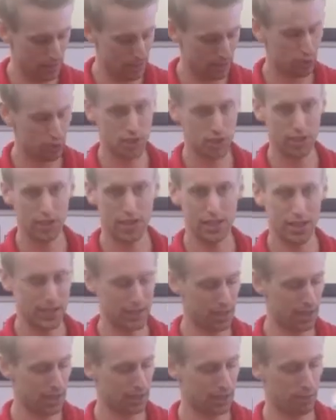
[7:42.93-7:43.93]
So just like I
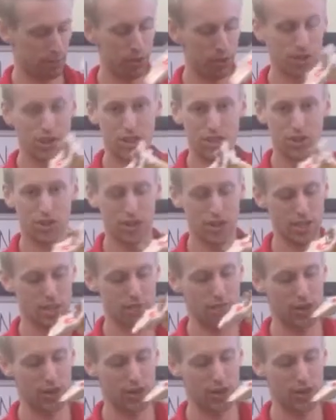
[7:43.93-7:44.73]
talked about yesterday's